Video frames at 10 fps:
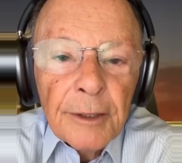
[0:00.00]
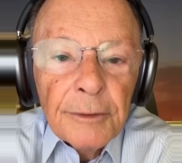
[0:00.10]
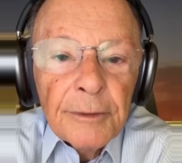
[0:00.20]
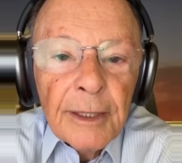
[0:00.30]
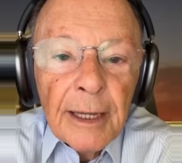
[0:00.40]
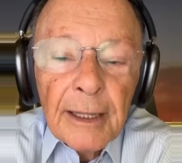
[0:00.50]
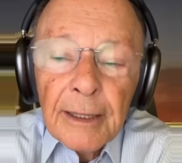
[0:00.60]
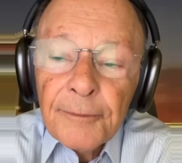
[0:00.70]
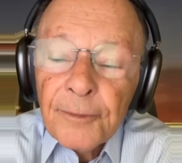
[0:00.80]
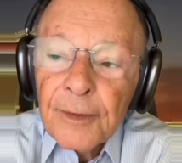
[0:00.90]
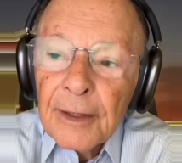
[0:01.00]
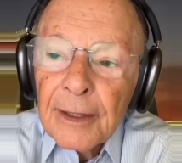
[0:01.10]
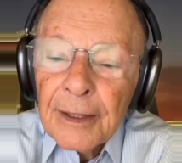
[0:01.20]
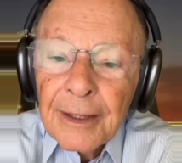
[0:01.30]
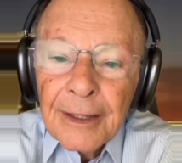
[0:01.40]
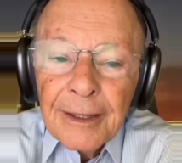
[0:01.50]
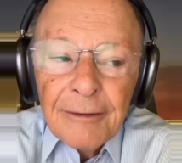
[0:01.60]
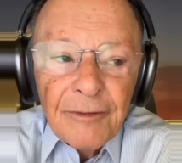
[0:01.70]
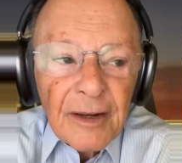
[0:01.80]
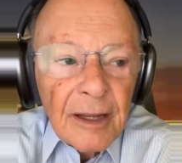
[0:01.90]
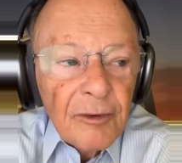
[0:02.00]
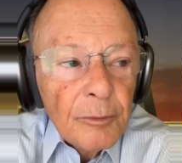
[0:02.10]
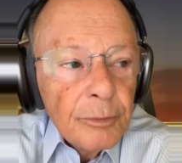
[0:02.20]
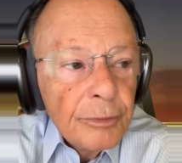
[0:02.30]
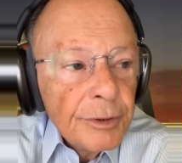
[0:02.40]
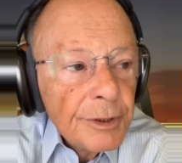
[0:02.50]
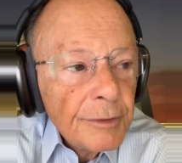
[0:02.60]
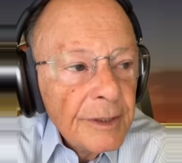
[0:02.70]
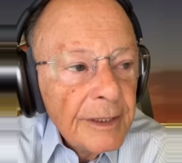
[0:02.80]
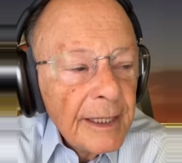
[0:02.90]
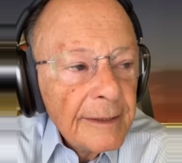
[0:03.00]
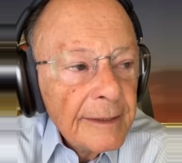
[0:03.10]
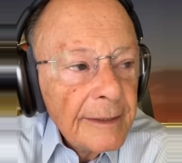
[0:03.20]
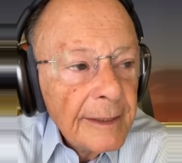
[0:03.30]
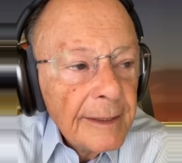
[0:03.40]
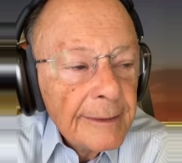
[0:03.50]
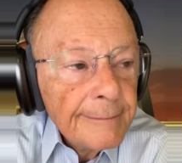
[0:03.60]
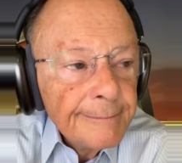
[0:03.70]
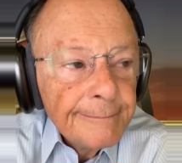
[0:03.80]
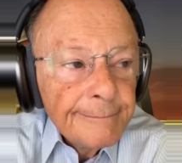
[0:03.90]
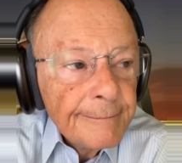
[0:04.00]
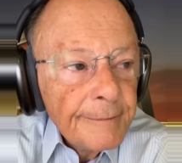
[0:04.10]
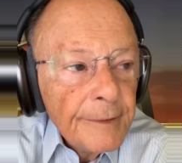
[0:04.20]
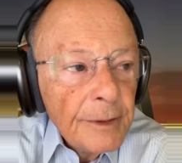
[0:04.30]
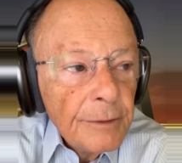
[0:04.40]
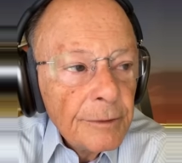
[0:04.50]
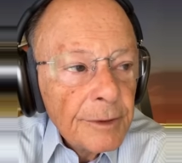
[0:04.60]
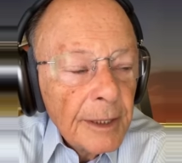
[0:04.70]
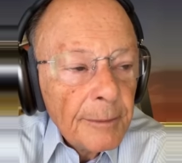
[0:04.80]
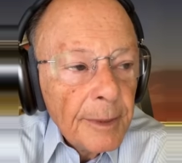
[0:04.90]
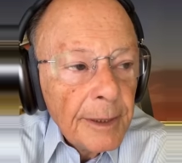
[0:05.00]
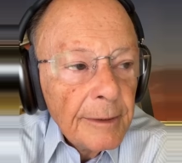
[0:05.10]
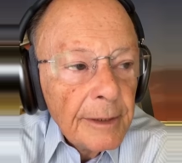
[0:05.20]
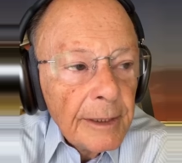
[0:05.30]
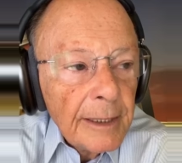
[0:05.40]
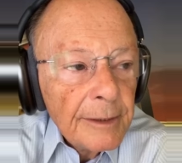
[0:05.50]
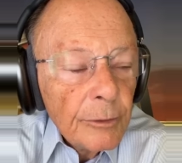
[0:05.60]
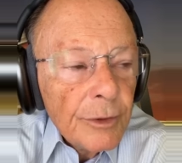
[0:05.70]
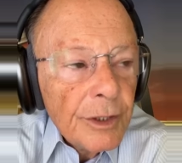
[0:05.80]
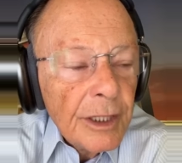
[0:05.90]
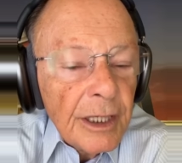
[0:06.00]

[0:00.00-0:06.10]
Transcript: other wife of her husband, and she would think, I would like to have children as well.